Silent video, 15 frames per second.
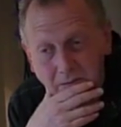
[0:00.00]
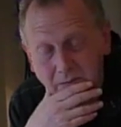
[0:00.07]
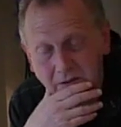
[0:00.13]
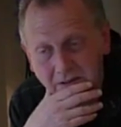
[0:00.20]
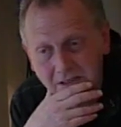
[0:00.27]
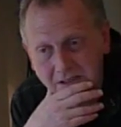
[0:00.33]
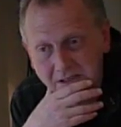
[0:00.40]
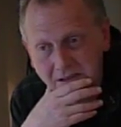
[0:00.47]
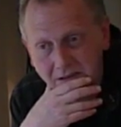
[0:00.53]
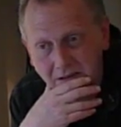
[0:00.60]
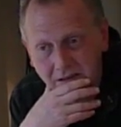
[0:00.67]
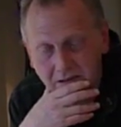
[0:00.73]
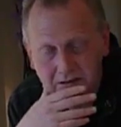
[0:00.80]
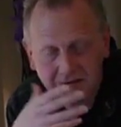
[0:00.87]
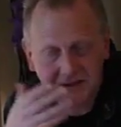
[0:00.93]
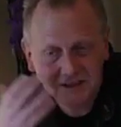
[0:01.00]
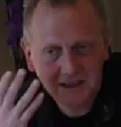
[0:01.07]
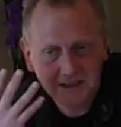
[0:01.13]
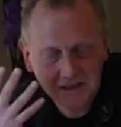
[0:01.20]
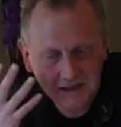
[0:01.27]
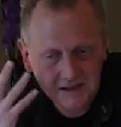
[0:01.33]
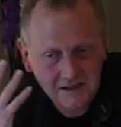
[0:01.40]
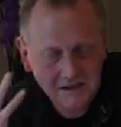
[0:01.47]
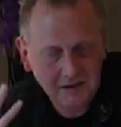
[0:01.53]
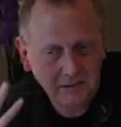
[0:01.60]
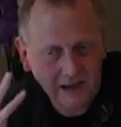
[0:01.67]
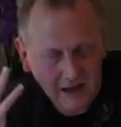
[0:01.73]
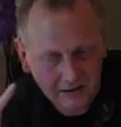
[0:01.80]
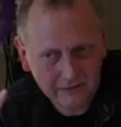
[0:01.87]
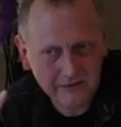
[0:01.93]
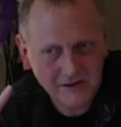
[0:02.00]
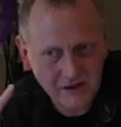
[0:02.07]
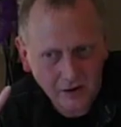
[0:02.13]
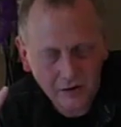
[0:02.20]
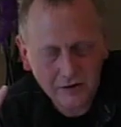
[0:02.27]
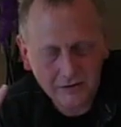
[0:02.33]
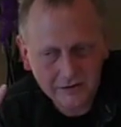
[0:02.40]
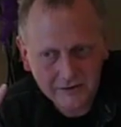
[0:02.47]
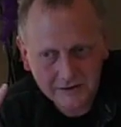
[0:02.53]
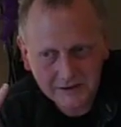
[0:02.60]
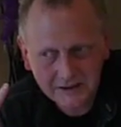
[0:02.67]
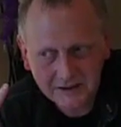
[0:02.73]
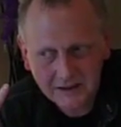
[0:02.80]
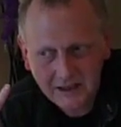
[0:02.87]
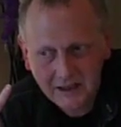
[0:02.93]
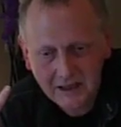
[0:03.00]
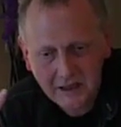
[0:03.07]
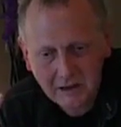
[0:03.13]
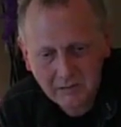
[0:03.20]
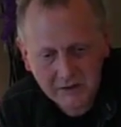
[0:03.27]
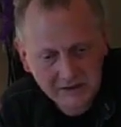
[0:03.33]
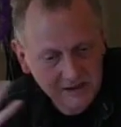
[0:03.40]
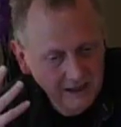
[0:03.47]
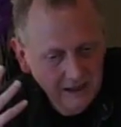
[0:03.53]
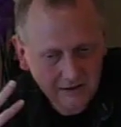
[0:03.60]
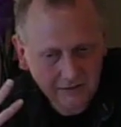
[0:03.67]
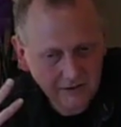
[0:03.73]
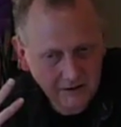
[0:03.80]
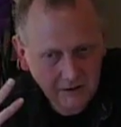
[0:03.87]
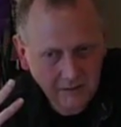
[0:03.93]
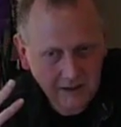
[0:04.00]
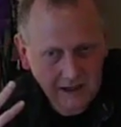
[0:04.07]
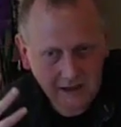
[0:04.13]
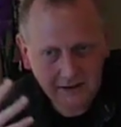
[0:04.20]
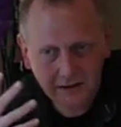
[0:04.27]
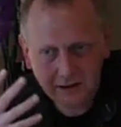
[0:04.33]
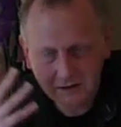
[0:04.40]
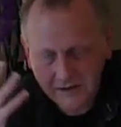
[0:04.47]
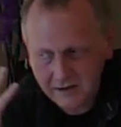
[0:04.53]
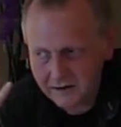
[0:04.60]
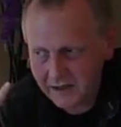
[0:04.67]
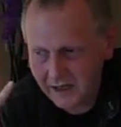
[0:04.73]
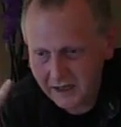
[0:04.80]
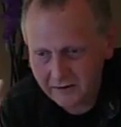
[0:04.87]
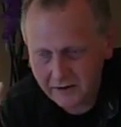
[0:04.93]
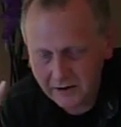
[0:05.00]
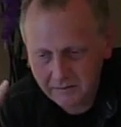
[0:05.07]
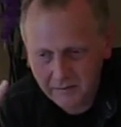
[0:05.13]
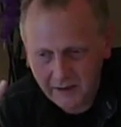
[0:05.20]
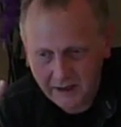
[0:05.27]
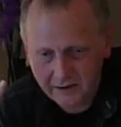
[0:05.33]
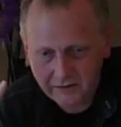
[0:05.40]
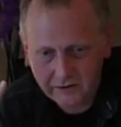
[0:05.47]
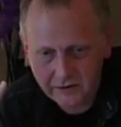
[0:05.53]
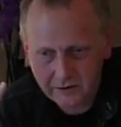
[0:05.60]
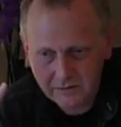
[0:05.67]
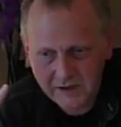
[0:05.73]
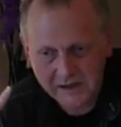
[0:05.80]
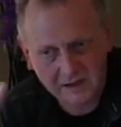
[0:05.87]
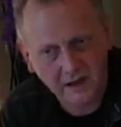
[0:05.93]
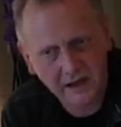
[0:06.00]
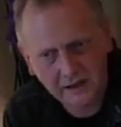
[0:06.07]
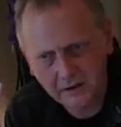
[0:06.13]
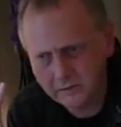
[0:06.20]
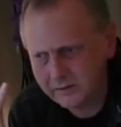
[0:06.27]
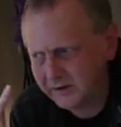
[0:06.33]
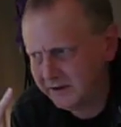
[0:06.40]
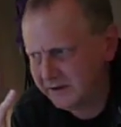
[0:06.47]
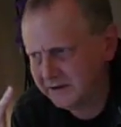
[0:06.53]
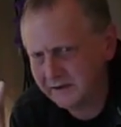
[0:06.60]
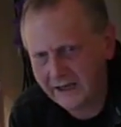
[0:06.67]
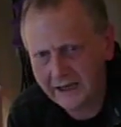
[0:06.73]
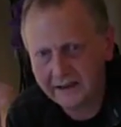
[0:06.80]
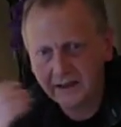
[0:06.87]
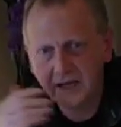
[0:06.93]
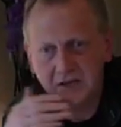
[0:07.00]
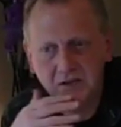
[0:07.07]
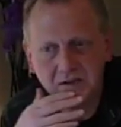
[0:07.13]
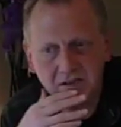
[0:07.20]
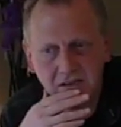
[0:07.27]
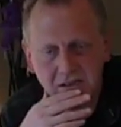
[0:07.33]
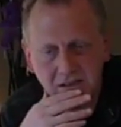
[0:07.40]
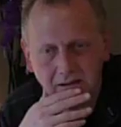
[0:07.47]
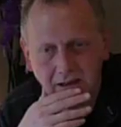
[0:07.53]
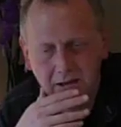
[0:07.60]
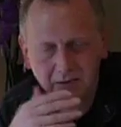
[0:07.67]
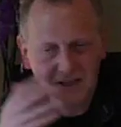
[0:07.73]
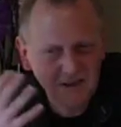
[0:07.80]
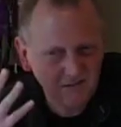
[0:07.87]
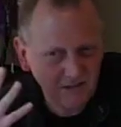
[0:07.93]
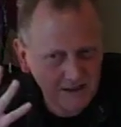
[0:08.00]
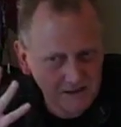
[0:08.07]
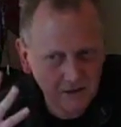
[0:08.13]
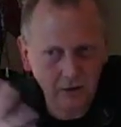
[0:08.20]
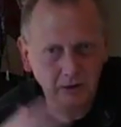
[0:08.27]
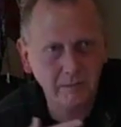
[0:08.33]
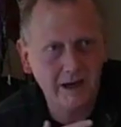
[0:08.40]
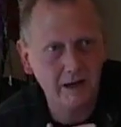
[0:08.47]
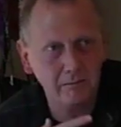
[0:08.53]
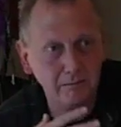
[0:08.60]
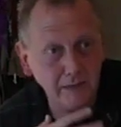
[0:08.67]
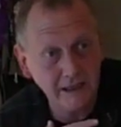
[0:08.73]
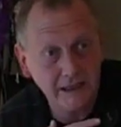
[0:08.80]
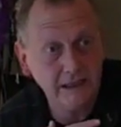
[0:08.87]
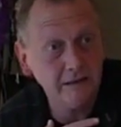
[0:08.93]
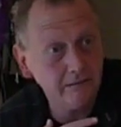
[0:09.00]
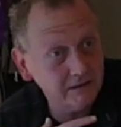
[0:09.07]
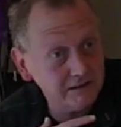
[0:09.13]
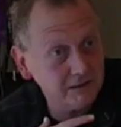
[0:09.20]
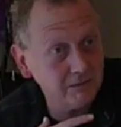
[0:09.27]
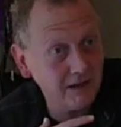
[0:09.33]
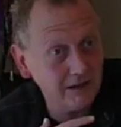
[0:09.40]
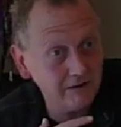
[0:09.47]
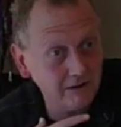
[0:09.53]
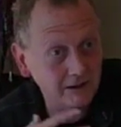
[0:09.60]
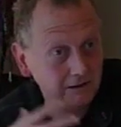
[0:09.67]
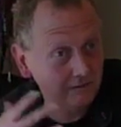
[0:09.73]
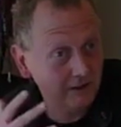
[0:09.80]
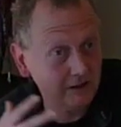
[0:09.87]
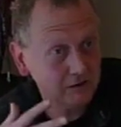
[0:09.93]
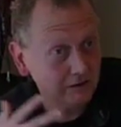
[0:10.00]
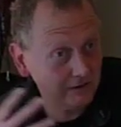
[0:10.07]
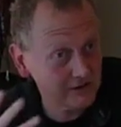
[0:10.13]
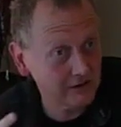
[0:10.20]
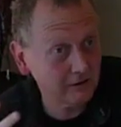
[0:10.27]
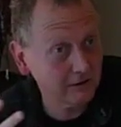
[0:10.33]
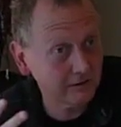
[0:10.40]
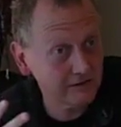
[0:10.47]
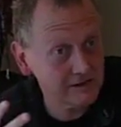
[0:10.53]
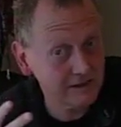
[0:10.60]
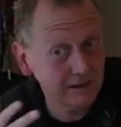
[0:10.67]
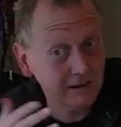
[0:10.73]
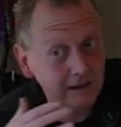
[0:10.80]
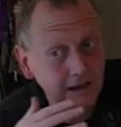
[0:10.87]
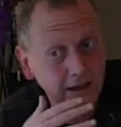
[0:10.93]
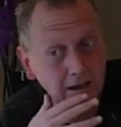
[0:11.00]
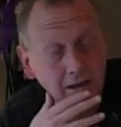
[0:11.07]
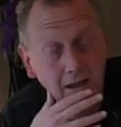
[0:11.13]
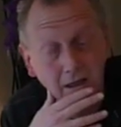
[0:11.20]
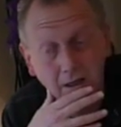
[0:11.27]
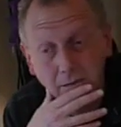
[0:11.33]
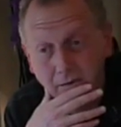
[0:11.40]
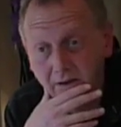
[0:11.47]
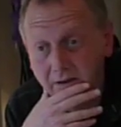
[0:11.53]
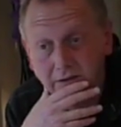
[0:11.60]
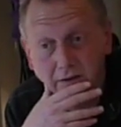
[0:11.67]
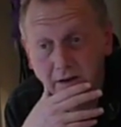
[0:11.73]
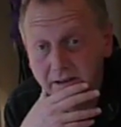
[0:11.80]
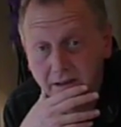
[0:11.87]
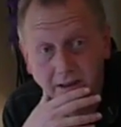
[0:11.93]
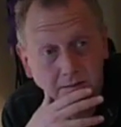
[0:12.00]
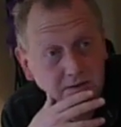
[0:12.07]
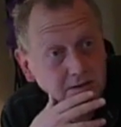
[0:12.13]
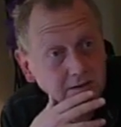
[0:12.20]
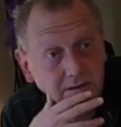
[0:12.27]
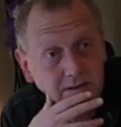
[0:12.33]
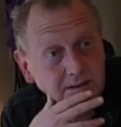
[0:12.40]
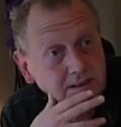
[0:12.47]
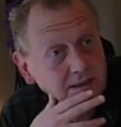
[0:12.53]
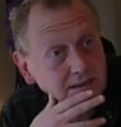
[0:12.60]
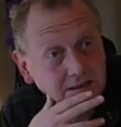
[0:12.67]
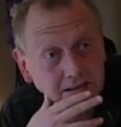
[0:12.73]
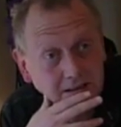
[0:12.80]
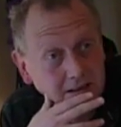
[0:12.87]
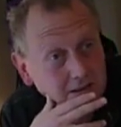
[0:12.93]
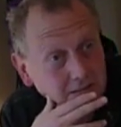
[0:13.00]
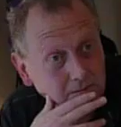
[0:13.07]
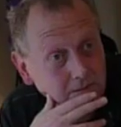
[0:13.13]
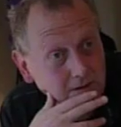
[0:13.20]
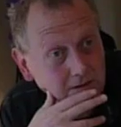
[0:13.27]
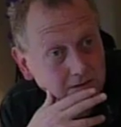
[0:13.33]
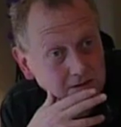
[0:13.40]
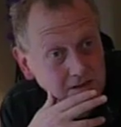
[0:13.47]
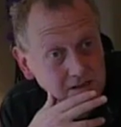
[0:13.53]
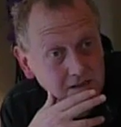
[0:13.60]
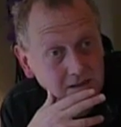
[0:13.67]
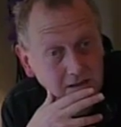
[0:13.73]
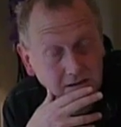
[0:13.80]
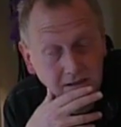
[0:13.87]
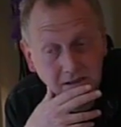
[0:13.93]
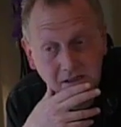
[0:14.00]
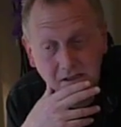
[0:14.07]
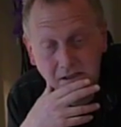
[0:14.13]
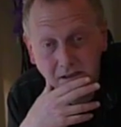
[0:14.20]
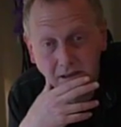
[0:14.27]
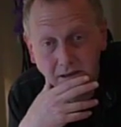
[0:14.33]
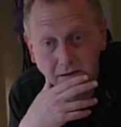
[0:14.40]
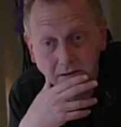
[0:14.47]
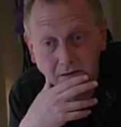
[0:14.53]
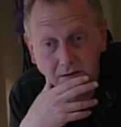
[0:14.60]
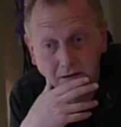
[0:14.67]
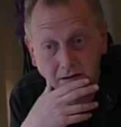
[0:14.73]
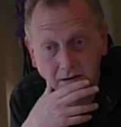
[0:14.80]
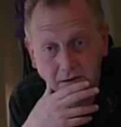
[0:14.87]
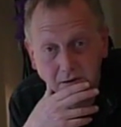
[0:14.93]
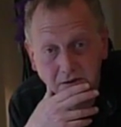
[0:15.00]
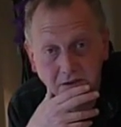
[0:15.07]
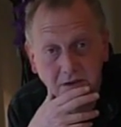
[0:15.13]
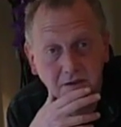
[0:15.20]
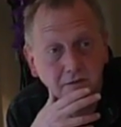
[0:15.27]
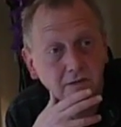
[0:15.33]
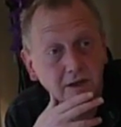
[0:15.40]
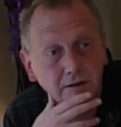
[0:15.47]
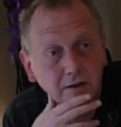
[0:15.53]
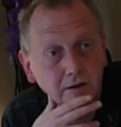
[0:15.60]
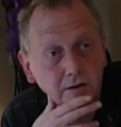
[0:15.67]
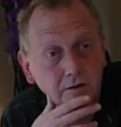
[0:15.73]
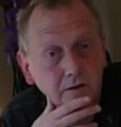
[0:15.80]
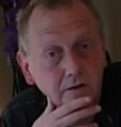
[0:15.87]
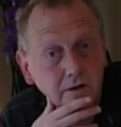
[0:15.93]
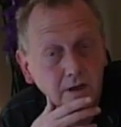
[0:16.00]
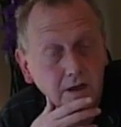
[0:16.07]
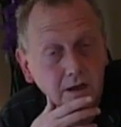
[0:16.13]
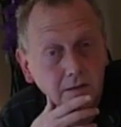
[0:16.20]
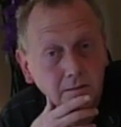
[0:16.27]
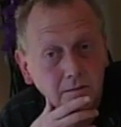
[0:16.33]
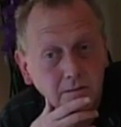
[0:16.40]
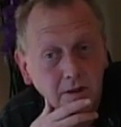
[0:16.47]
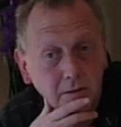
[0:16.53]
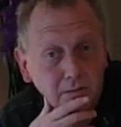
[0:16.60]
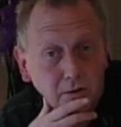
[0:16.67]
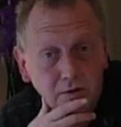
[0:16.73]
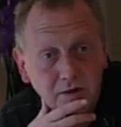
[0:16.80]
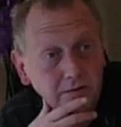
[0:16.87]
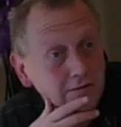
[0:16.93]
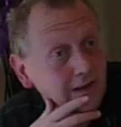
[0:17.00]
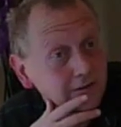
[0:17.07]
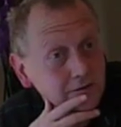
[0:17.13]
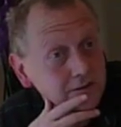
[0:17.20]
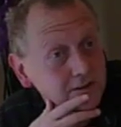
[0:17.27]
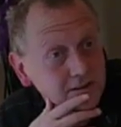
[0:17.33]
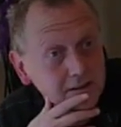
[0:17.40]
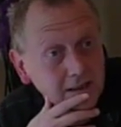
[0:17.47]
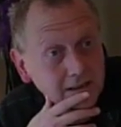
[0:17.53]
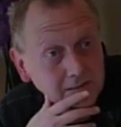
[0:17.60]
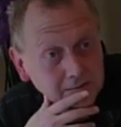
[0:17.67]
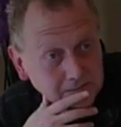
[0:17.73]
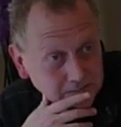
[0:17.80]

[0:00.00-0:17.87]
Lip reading: But as I say, it's about the photographers. But to get the feedback, so hearing back from design companies and ad agencies and that, it's not about me, it's about the actual photographers in there. But they find it absolutely fantastic, to see this and use it as a very good, point of reference in that.